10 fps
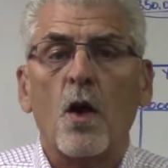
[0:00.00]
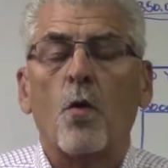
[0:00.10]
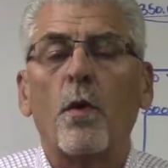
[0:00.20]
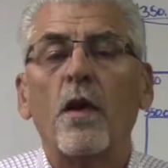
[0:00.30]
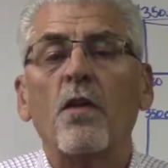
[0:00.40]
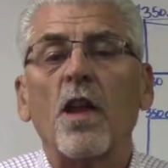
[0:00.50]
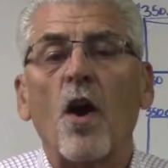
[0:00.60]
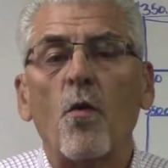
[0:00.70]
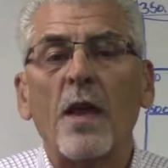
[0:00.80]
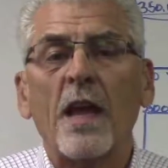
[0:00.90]
We are the
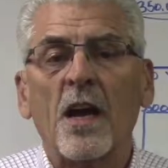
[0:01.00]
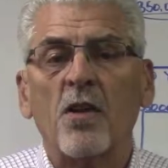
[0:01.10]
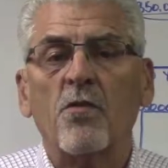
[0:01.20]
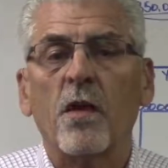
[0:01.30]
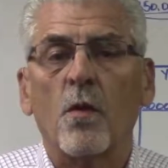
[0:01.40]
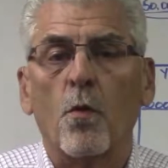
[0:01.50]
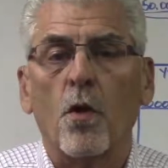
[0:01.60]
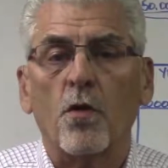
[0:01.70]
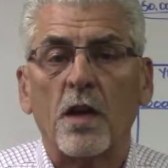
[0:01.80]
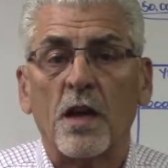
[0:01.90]
only country in the
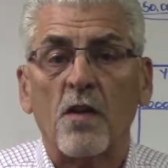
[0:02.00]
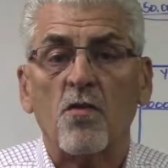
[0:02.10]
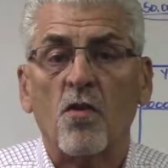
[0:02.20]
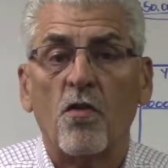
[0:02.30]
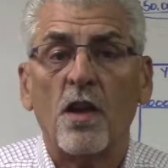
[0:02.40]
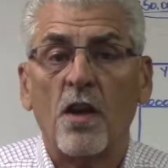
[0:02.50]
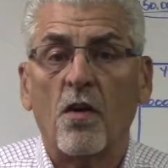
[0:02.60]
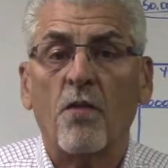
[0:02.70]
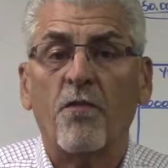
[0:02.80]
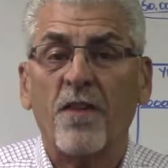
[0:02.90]
world that does
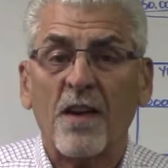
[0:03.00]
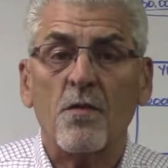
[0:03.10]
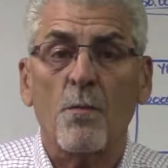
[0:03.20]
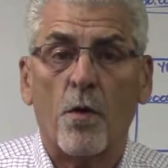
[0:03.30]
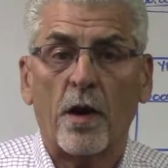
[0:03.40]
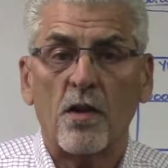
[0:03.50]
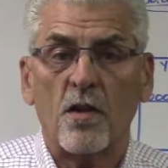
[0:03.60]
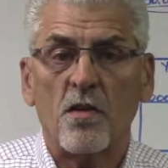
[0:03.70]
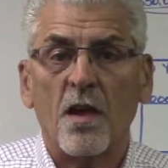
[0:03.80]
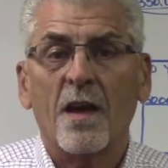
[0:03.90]
30-year fixed
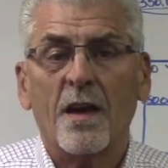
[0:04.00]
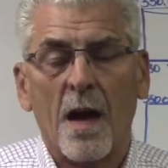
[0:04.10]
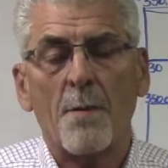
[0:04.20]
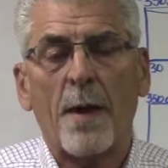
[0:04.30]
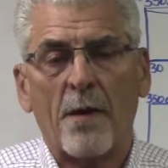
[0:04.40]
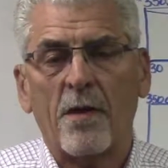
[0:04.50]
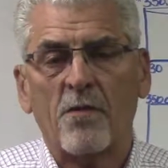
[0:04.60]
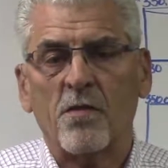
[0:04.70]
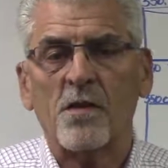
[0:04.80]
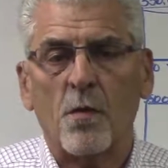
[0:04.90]
mortgages, compound
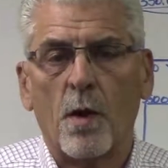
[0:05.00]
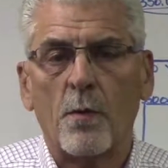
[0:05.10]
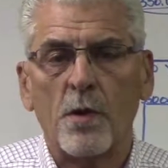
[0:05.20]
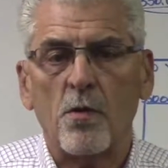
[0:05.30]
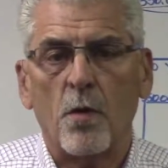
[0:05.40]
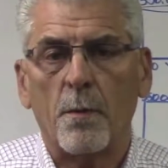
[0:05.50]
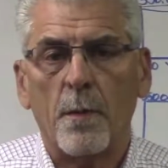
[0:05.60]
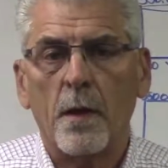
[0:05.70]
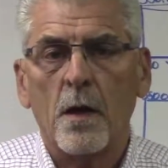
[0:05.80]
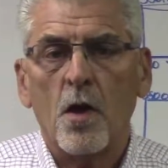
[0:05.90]
interest, the way we do them.
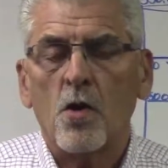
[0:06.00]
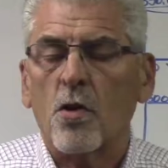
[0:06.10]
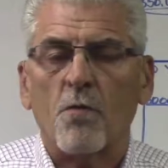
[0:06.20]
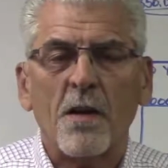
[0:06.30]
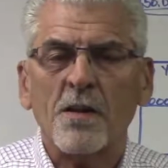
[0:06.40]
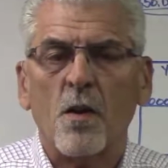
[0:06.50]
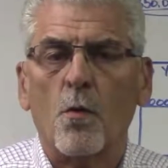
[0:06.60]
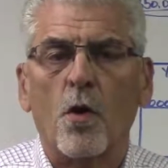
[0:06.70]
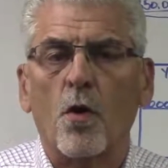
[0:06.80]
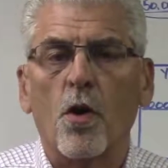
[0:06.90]
So the rest of
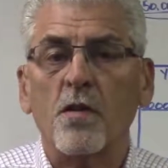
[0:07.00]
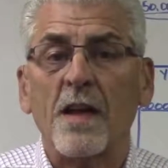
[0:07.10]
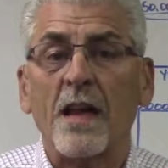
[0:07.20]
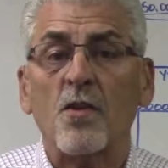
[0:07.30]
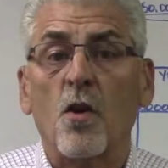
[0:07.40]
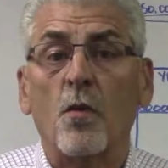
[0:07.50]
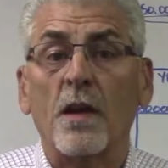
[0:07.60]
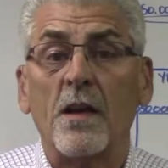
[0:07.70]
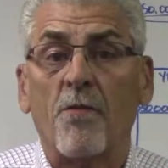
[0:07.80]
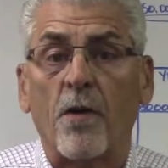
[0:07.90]
the world looks at it
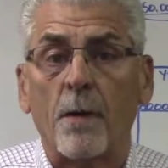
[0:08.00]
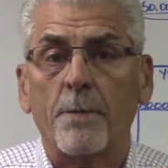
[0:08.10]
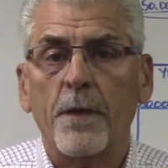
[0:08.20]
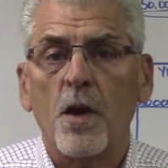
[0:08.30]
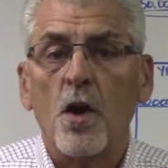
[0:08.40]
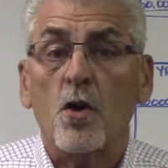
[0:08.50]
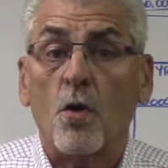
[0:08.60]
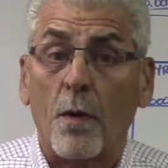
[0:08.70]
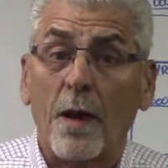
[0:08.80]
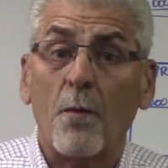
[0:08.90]
totally different.
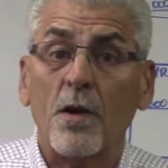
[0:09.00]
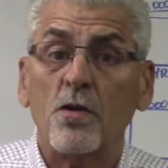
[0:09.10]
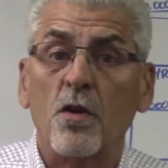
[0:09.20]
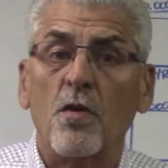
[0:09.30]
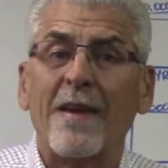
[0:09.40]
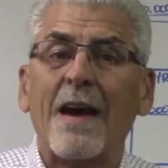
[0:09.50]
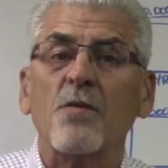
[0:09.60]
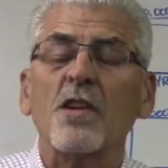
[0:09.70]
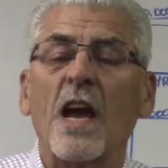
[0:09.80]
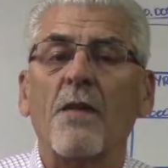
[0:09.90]
So what I want to show you now
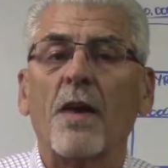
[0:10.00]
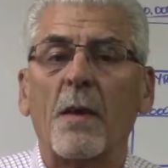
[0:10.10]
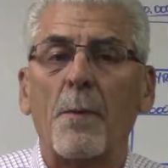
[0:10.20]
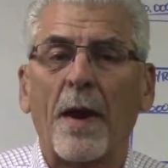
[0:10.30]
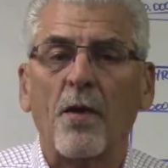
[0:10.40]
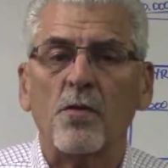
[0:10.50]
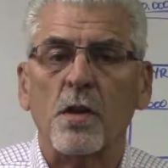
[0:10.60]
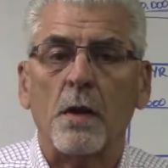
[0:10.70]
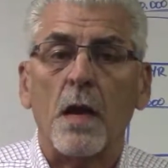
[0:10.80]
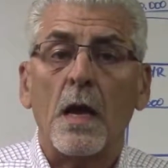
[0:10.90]
is kind of a
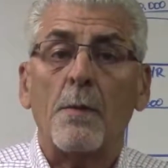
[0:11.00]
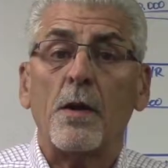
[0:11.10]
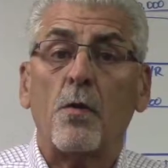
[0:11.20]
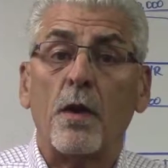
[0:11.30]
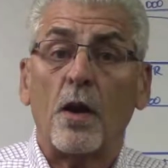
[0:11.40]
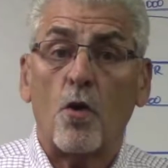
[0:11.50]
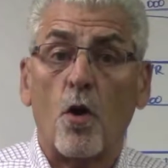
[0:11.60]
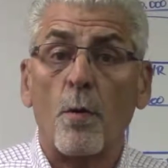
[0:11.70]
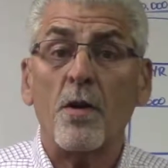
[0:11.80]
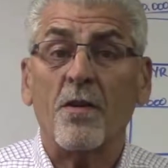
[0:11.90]
comparison between a
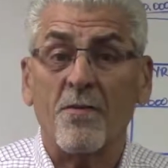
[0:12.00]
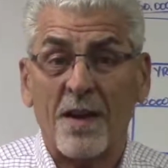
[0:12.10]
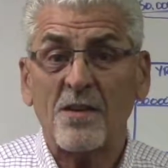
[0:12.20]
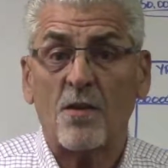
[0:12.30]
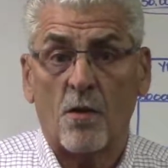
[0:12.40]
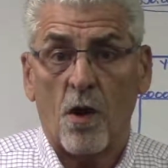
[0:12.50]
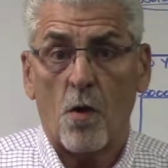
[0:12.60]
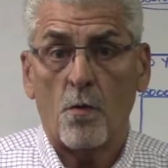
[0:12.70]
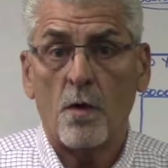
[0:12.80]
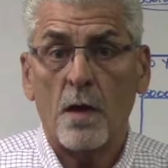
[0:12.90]
normal conventional
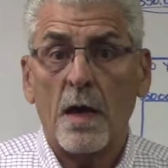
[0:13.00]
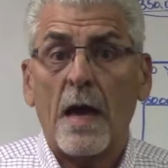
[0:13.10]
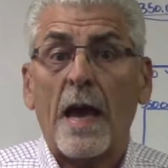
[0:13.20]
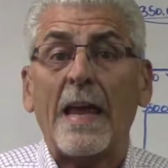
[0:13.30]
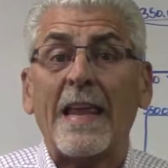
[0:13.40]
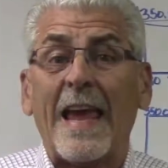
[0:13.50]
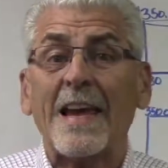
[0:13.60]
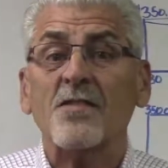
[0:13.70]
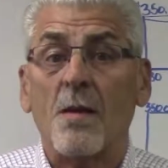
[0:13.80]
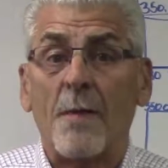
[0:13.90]
loan and the
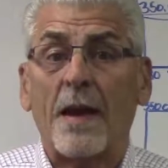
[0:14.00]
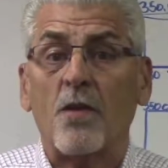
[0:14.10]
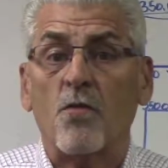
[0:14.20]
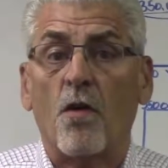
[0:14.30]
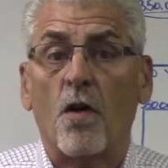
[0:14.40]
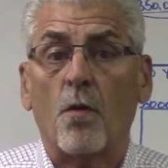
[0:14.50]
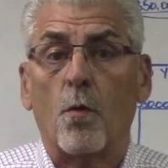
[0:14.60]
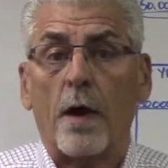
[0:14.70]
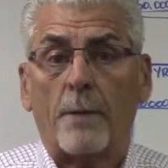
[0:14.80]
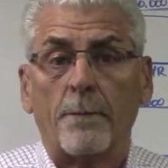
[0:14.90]
Asset Manager
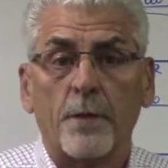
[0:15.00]
All-in-One.